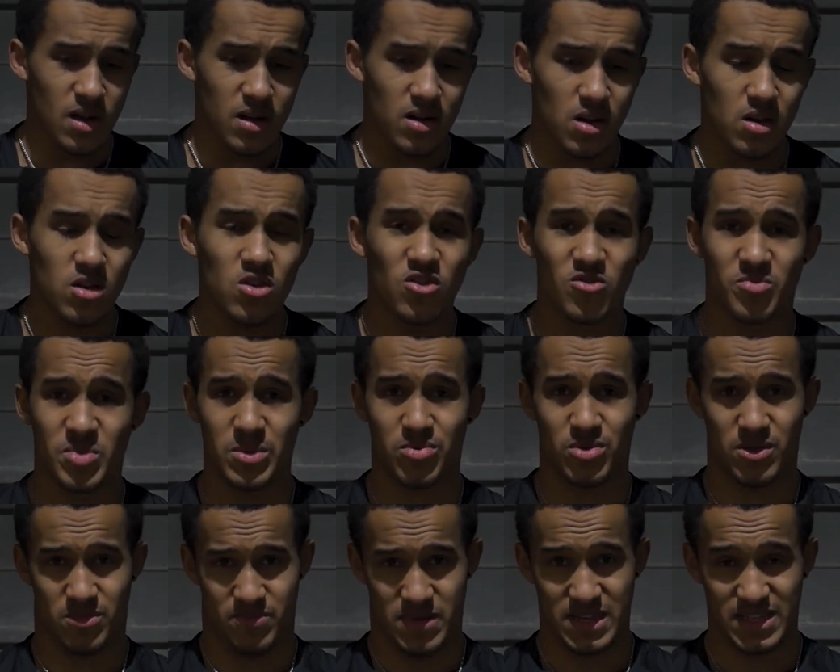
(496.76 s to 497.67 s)
a lot of
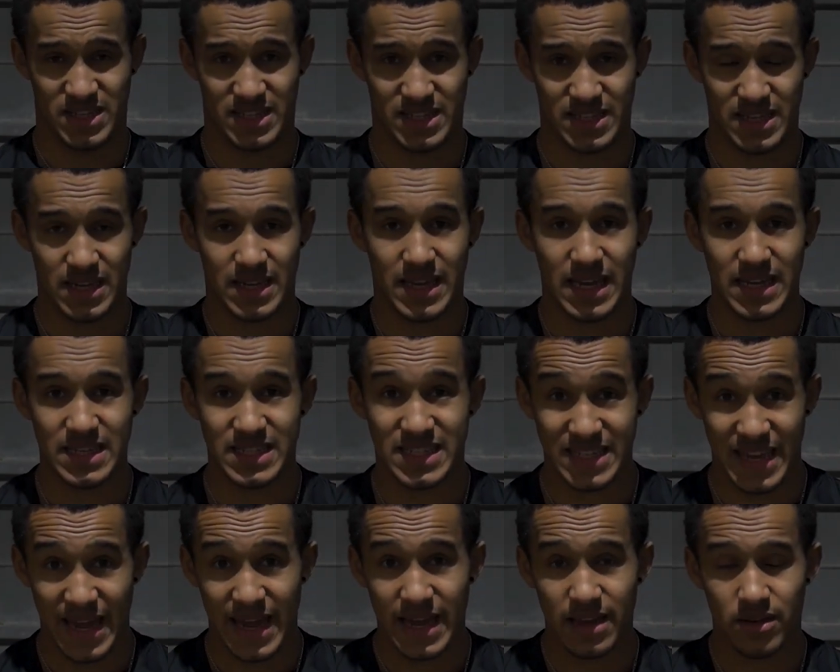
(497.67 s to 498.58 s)
people have been getting
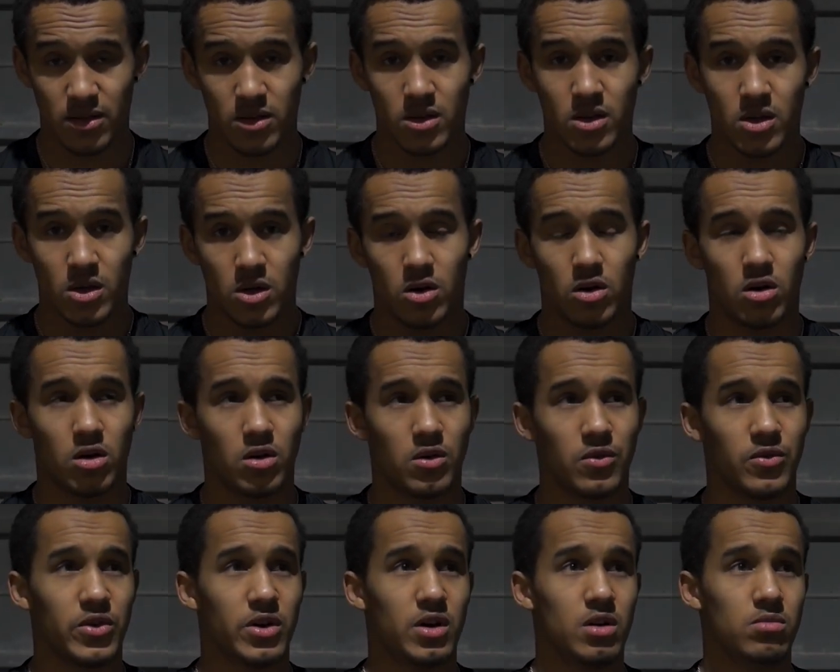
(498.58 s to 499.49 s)
scared
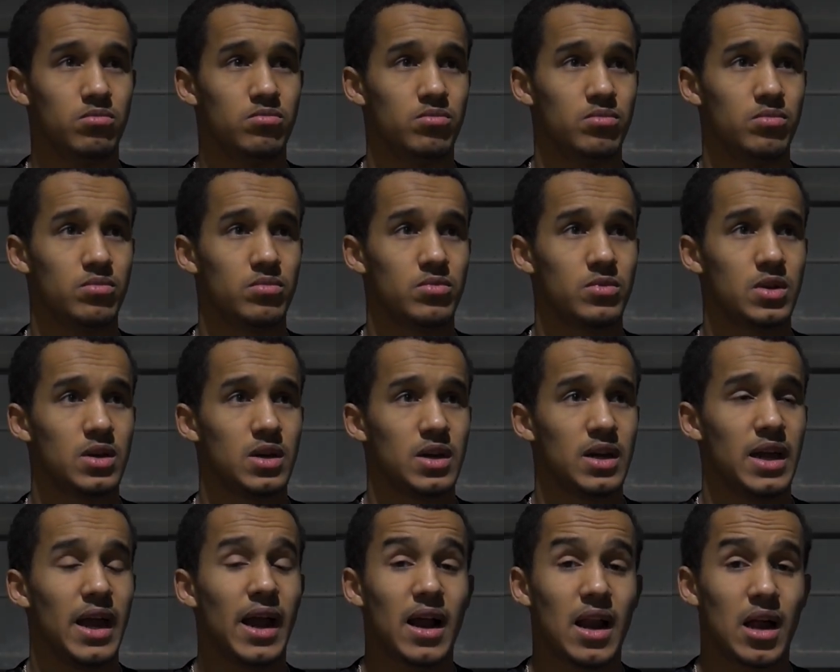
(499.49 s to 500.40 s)
of
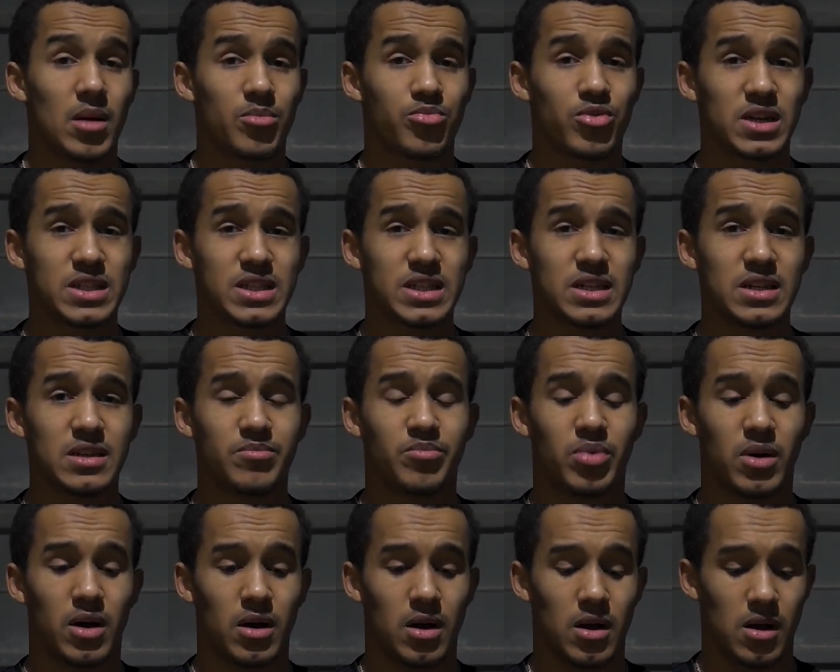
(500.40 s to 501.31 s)
incline pressing,
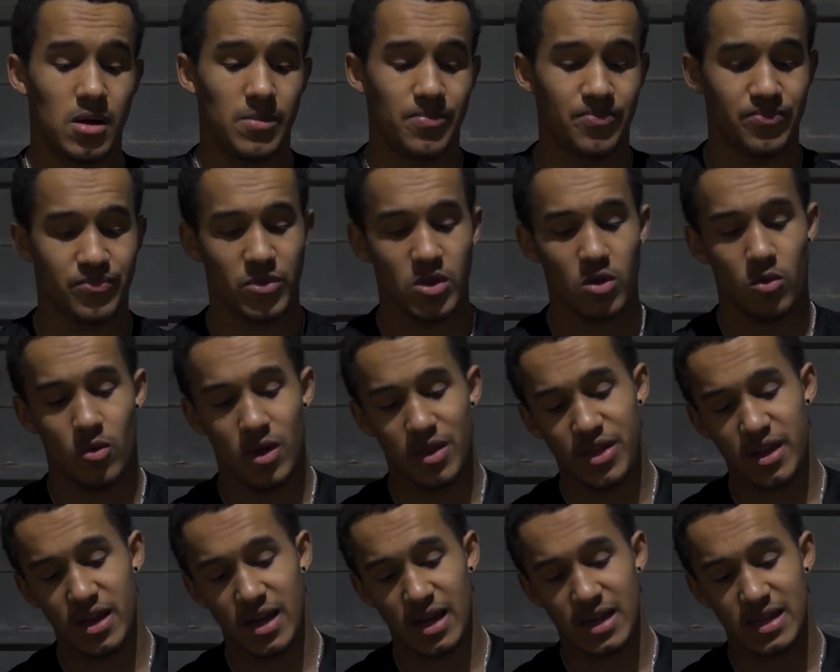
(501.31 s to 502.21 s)
but one
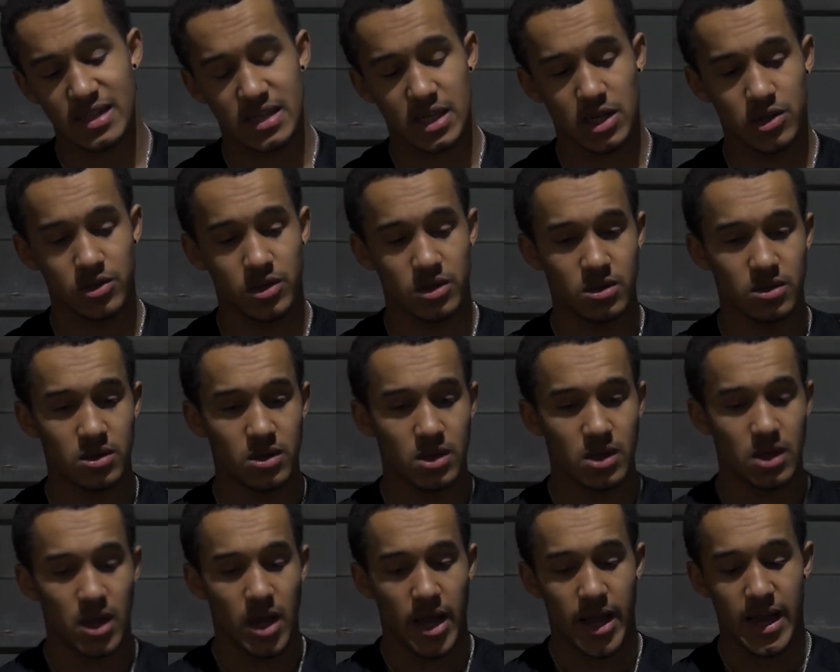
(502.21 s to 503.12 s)
thing I can tell you
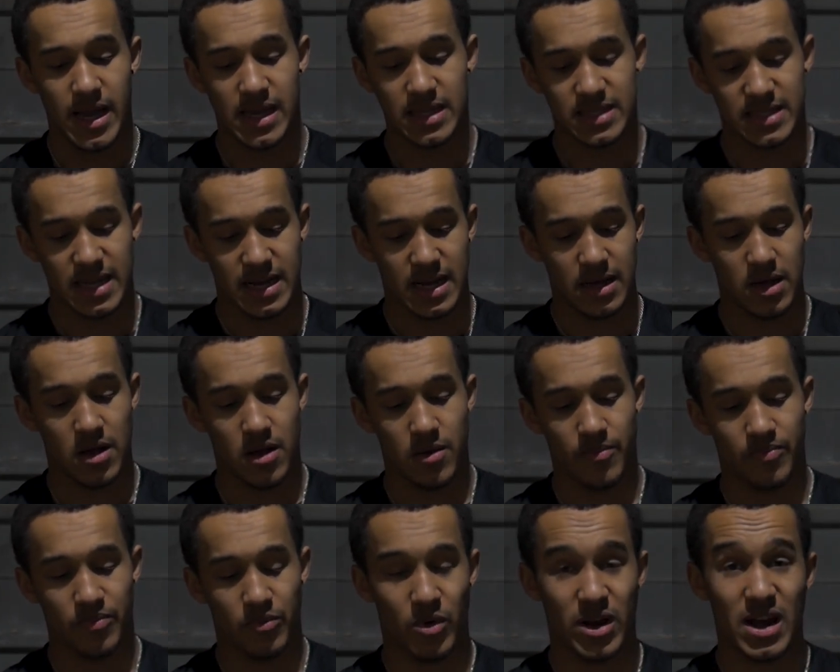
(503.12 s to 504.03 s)
is
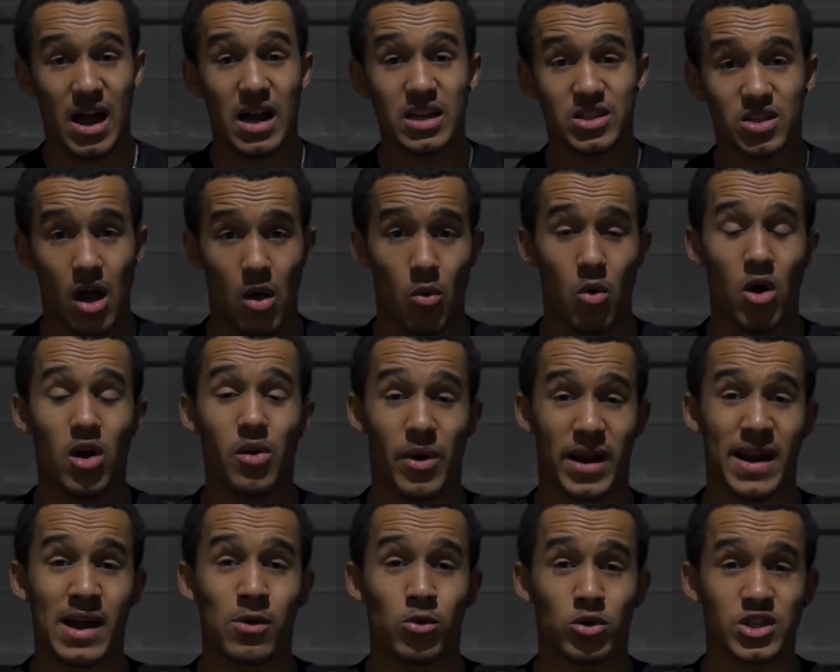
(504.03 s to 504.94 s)
that when
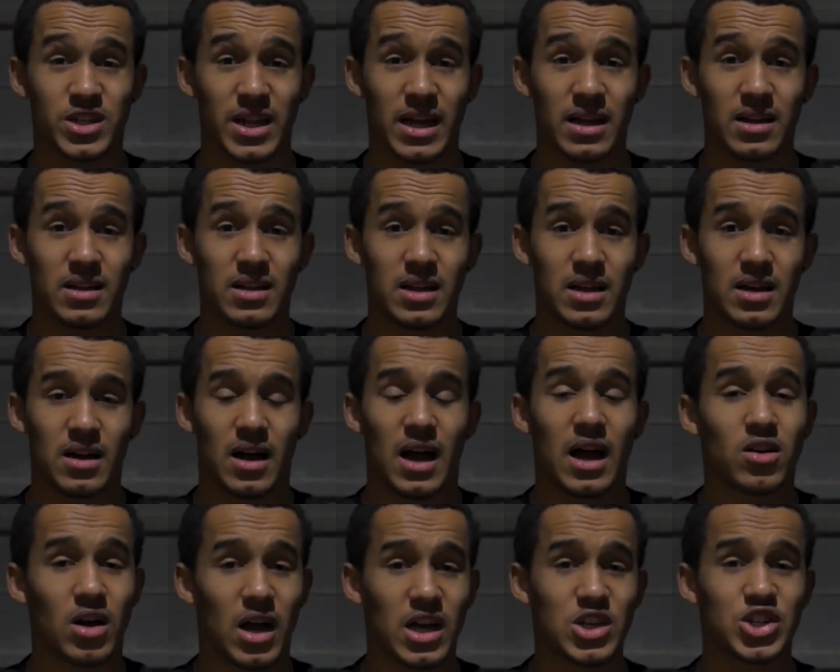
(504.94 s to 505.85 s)
I watched that,
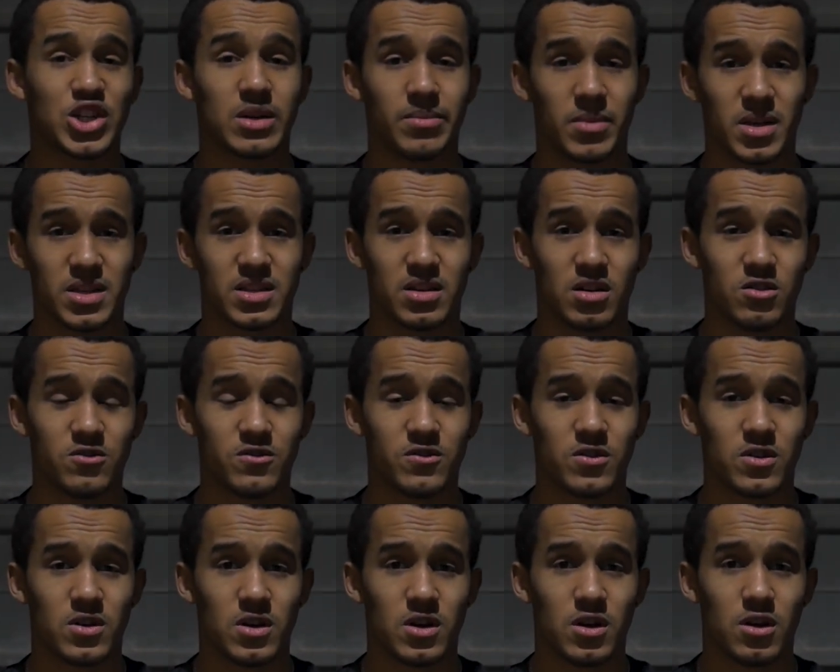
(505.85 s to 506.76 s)
I shit myself,
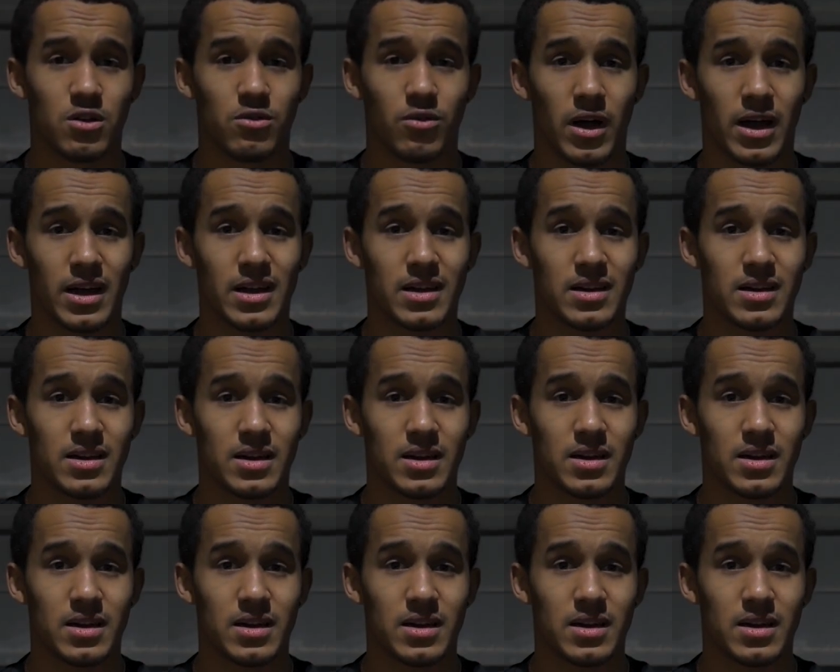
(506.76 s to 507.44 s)
right?